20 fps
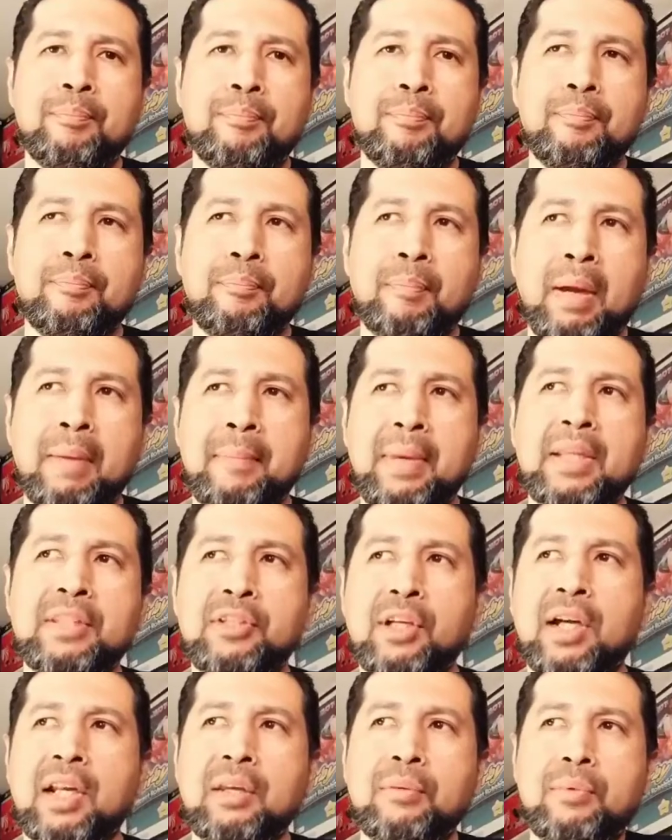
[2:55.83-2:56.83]
my main
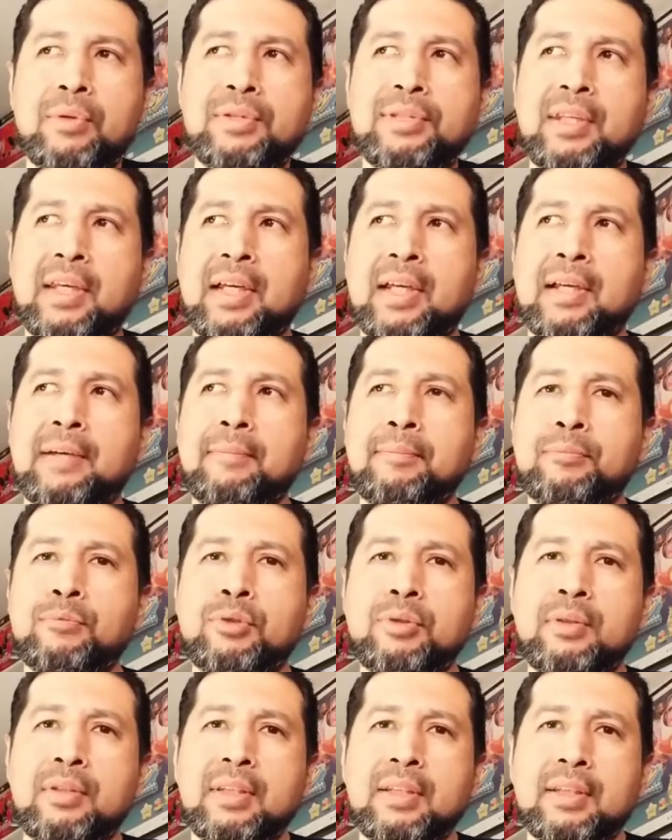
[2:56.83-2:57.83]
target was the
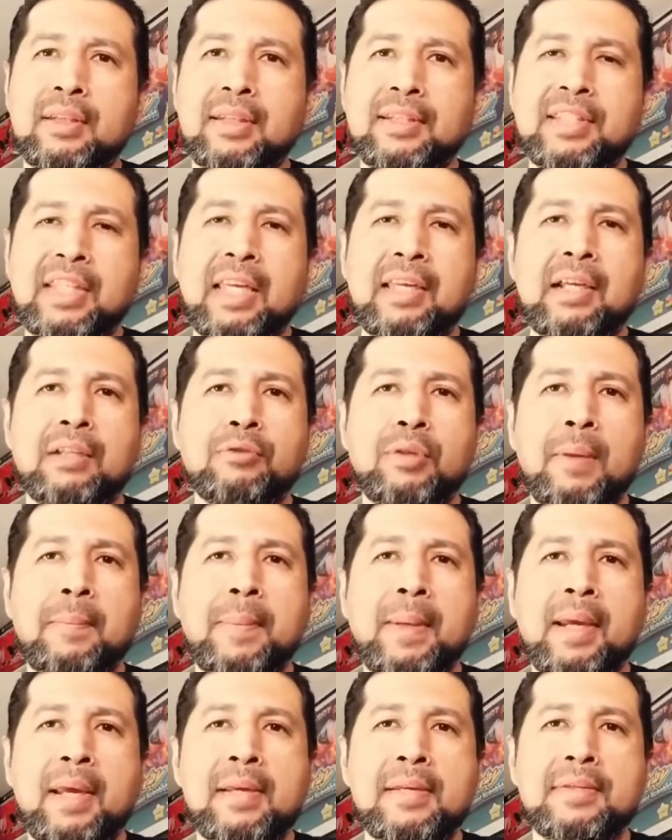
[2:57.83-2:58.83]
Sega
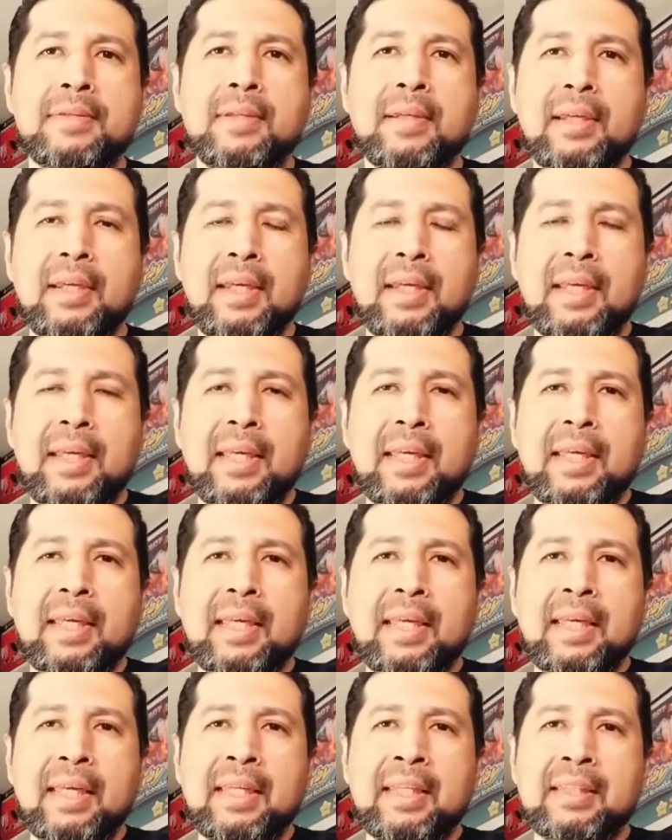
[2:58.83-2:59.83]
Dreamcast
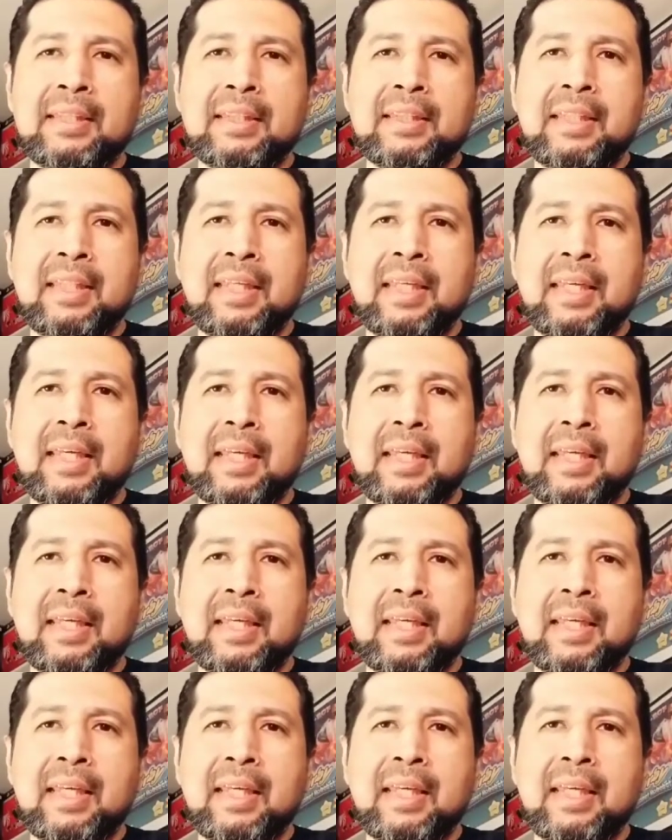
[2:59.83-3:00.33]
and the